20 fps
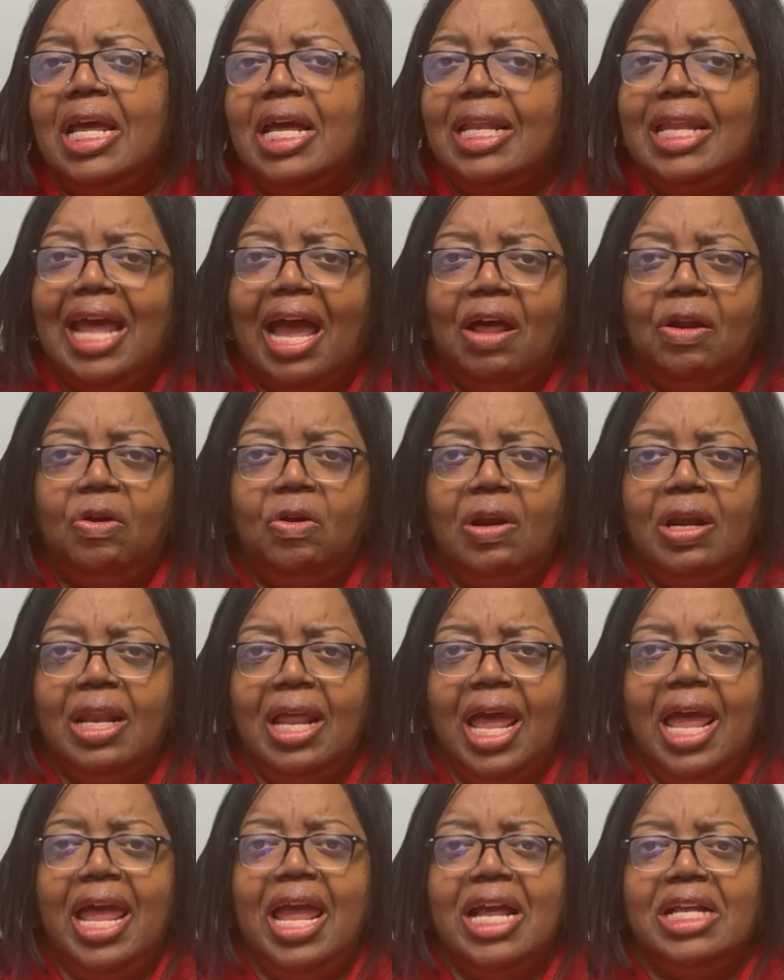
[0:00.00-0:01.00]
down her
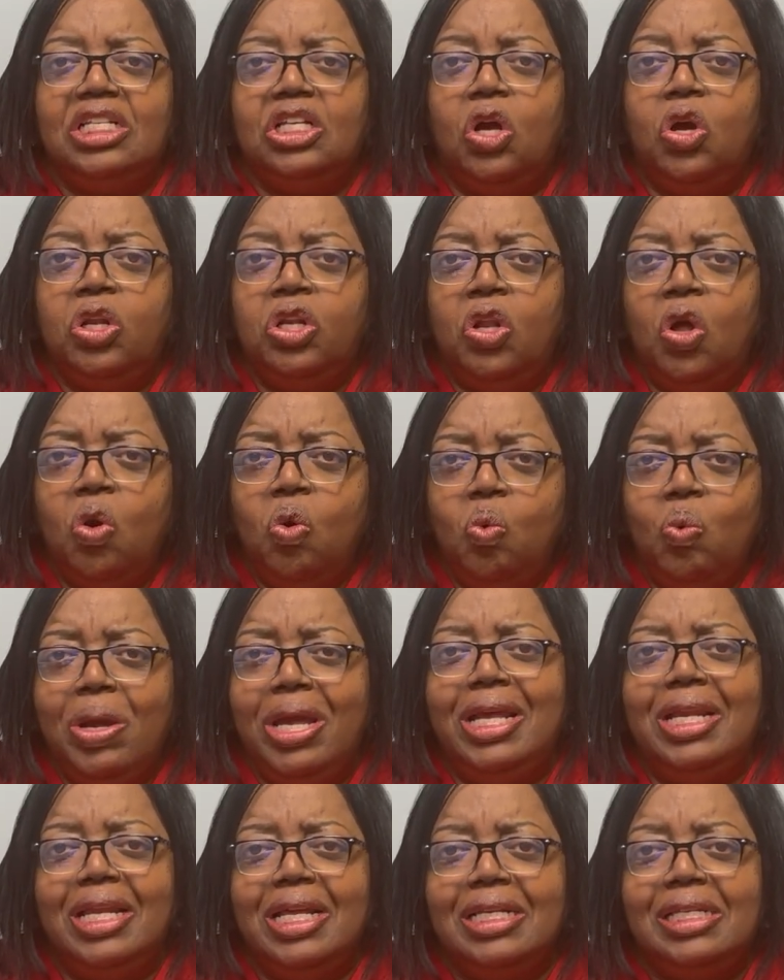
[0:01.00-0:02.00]
legs or no
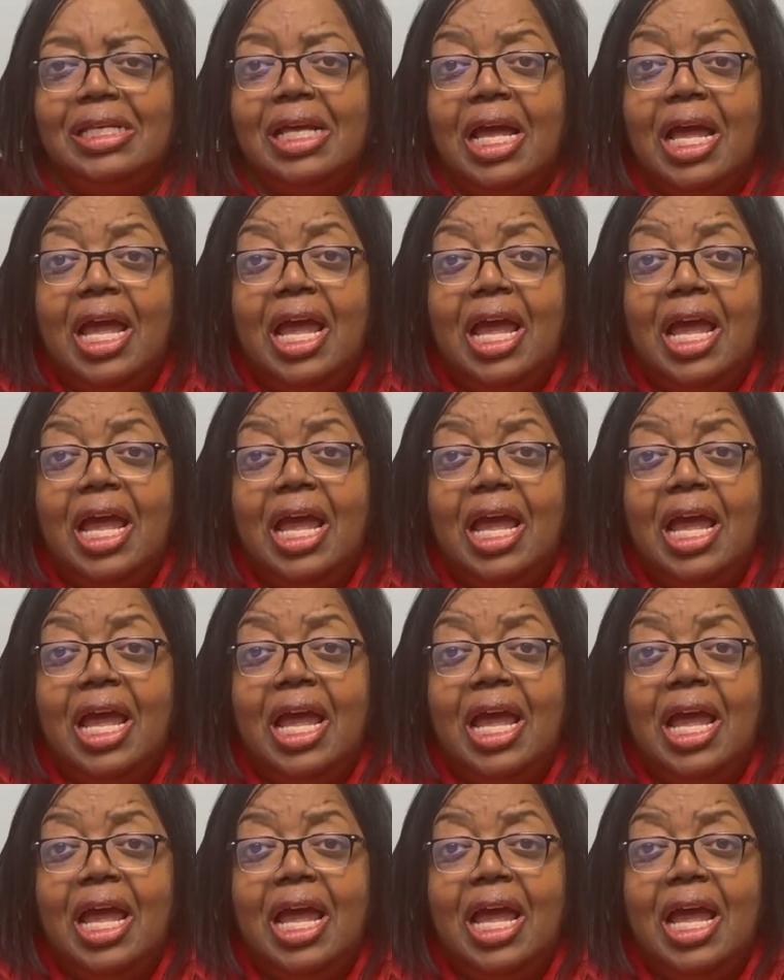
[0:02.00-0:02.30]
weakness